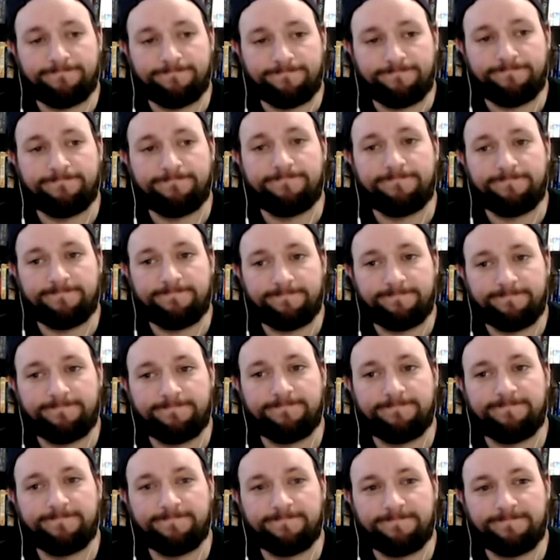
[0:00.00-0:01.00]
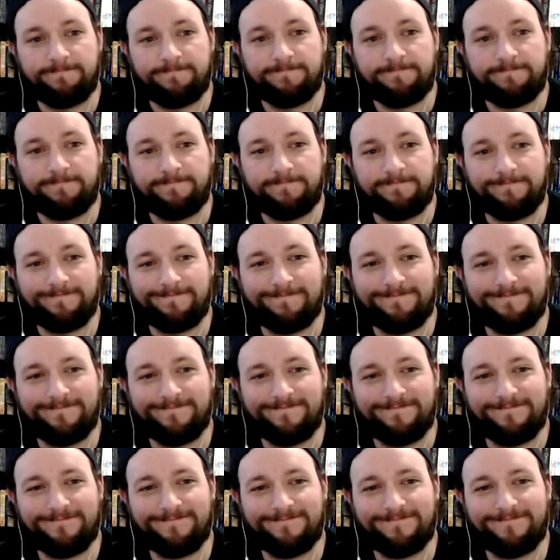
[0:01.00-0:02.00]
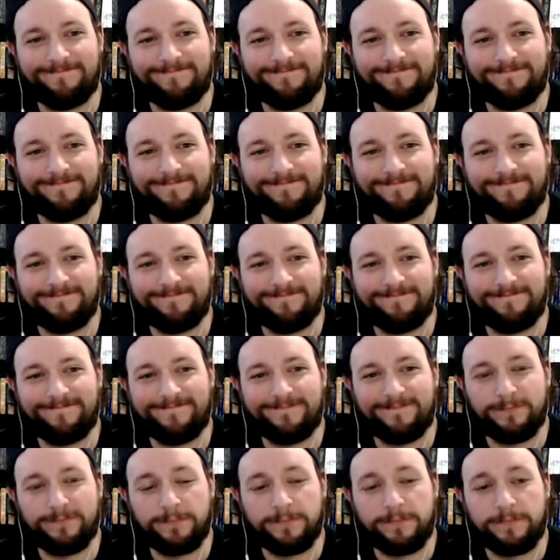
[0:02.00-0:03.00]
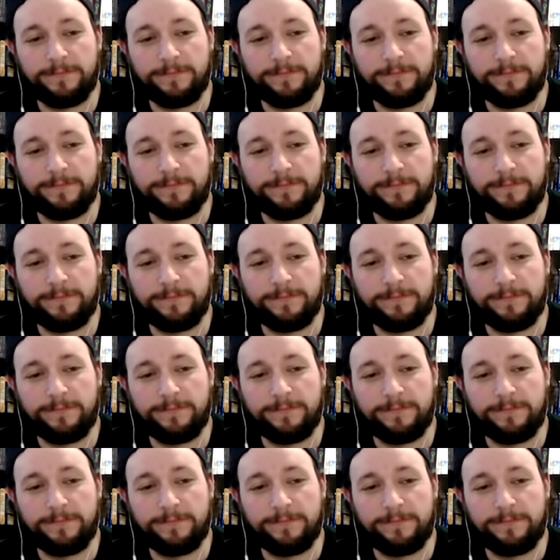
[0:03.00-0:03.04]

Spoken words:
No words are spoken by the person on screen.